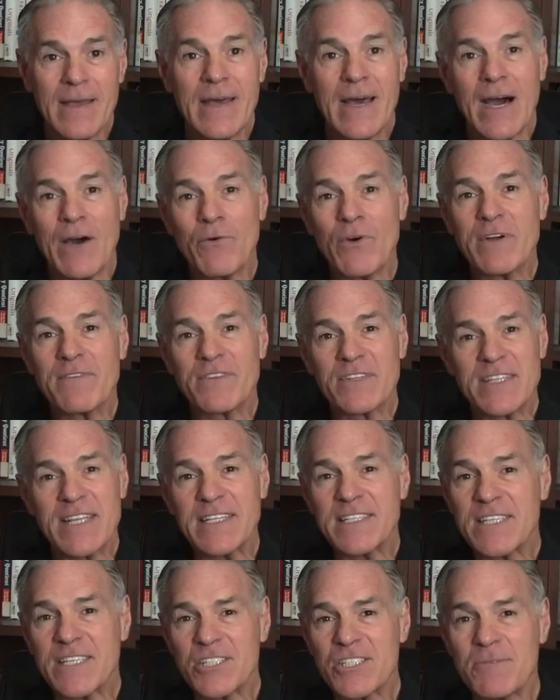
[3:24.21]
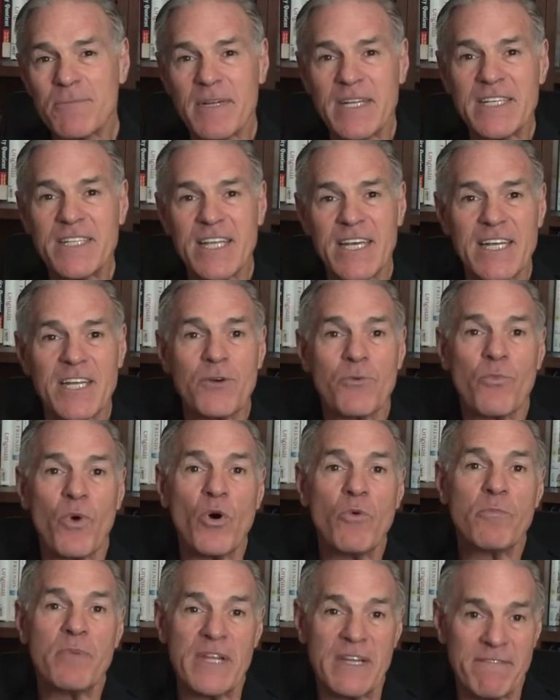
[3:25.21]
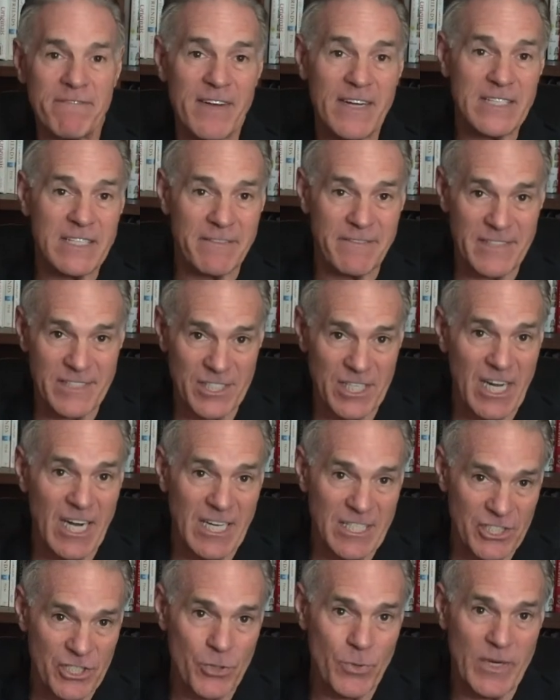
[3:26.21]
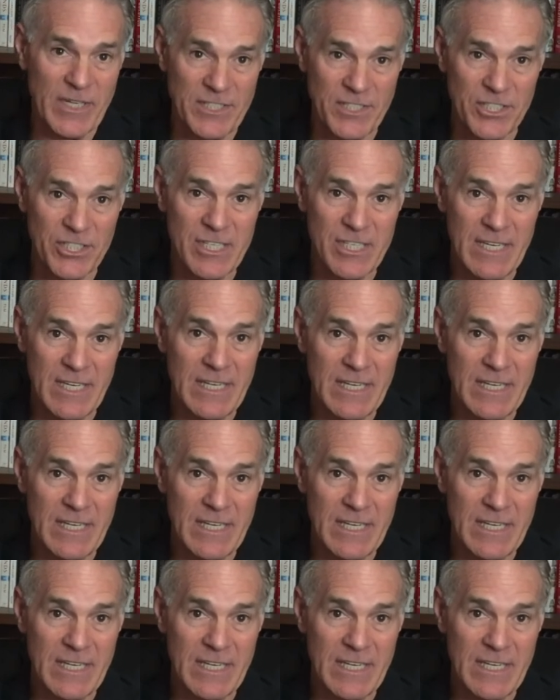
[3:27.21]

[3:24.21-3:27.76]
However, that doesn't mean that it won't be effective as a consequence.